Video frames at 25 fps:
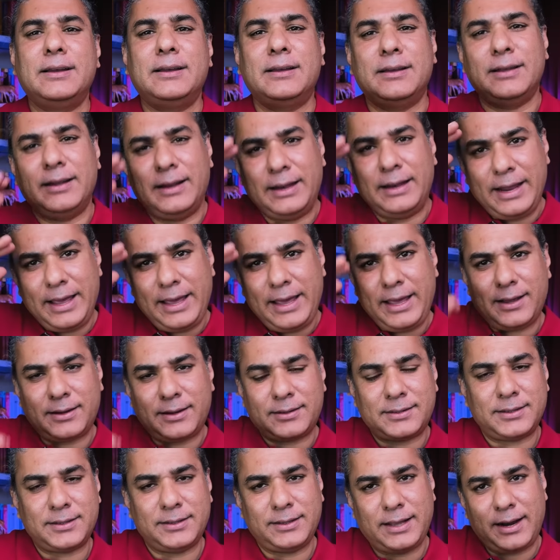
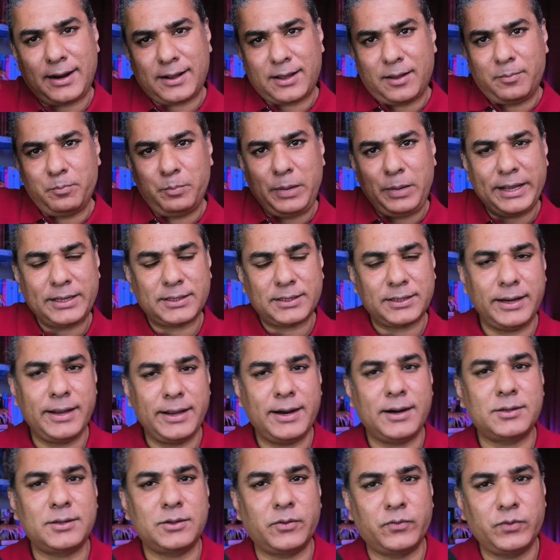layers there are complex
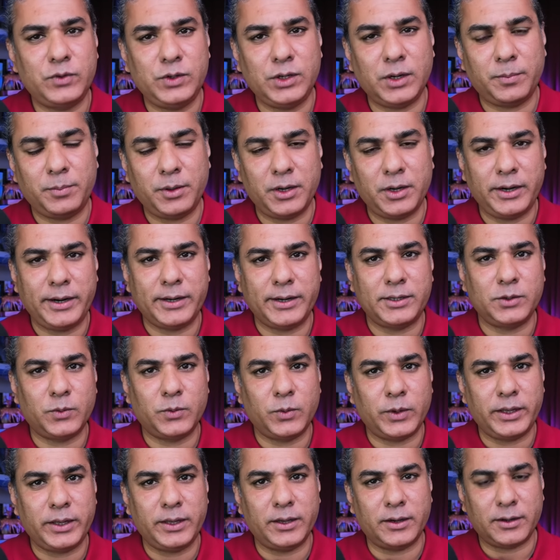layers of geopolitics
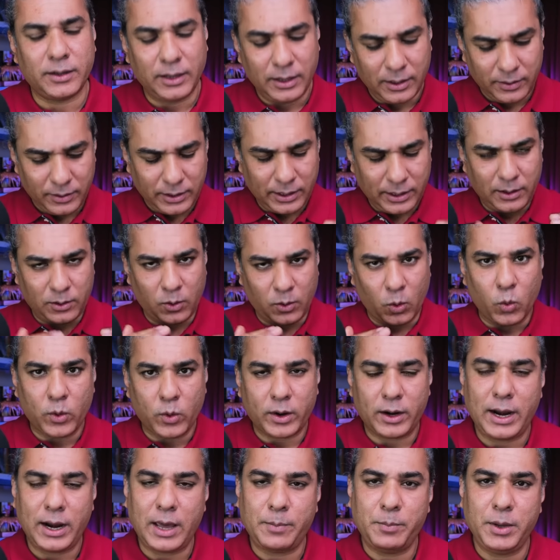over here there are
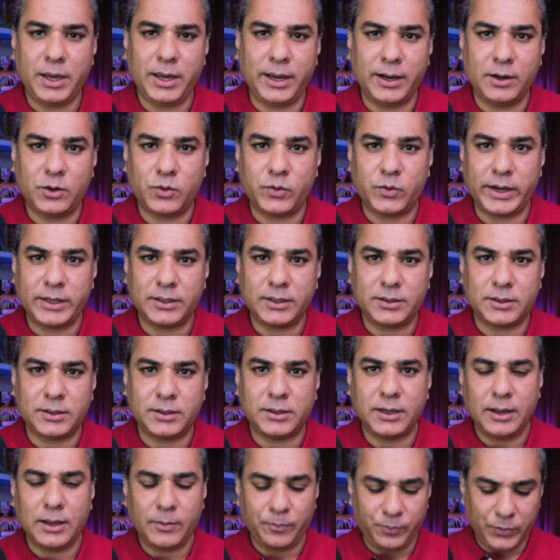overlapping interests
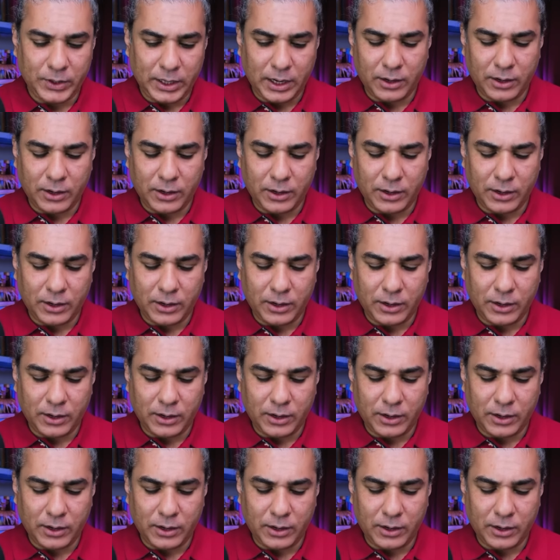there are